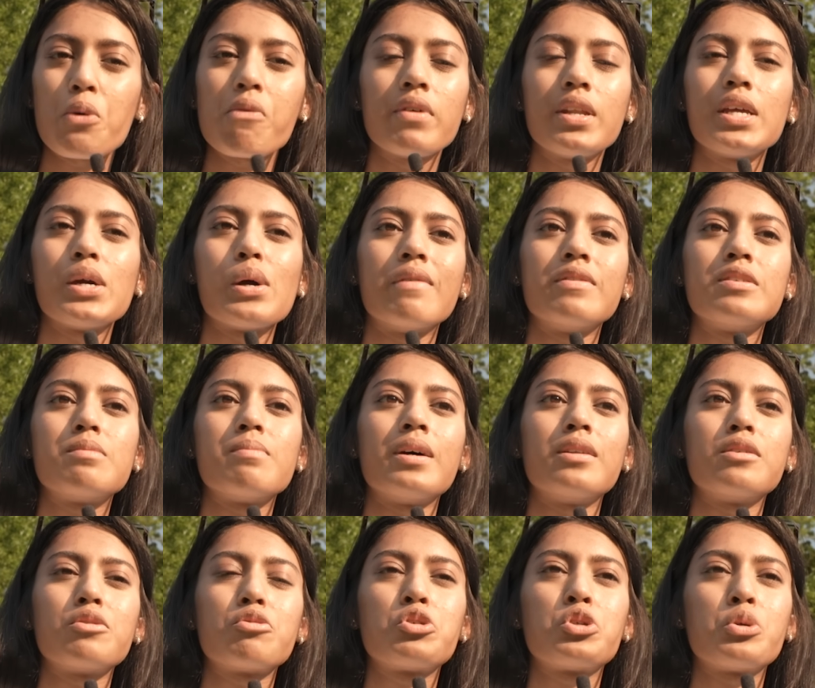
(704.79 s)
whole video I've
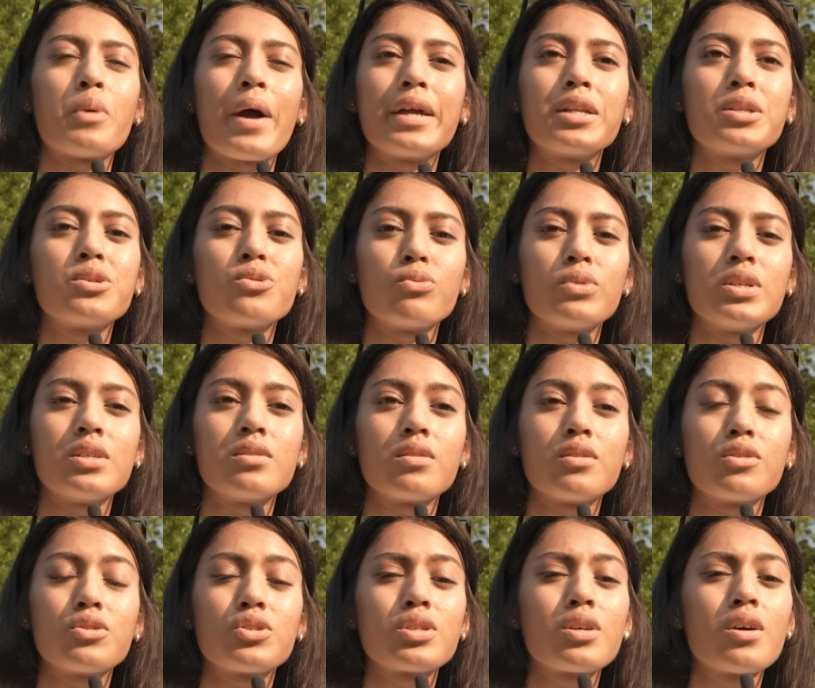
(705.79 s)
spent trying to
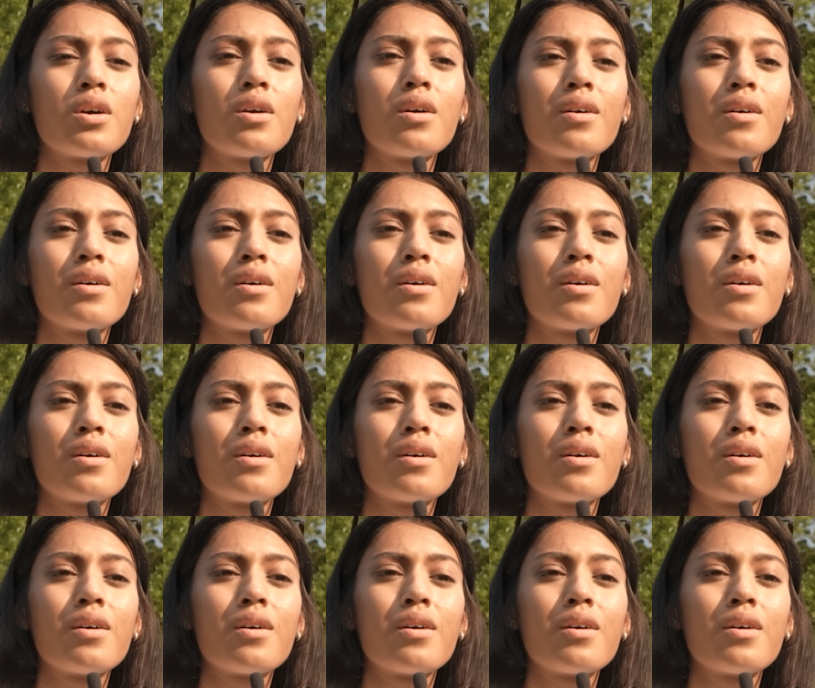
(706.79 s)
research